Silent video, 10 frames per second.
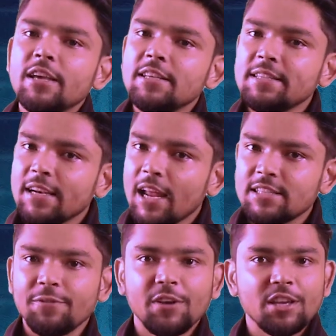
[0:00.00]
is
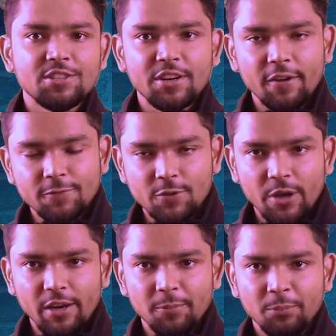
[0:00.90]
classification of
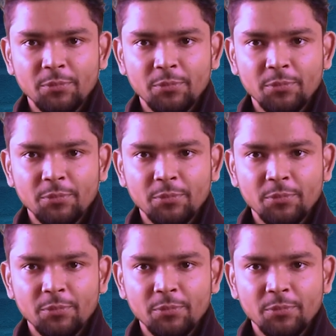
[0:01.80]
soil.